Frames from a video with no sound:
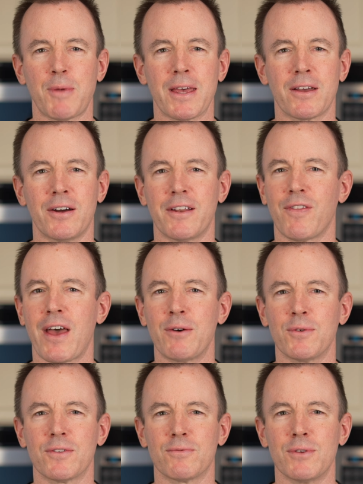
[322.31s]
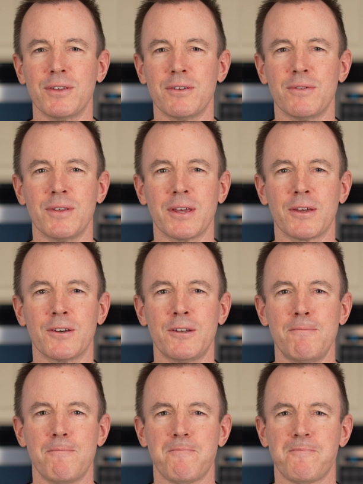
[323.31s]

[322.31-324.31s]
egg on it. That was really, really good.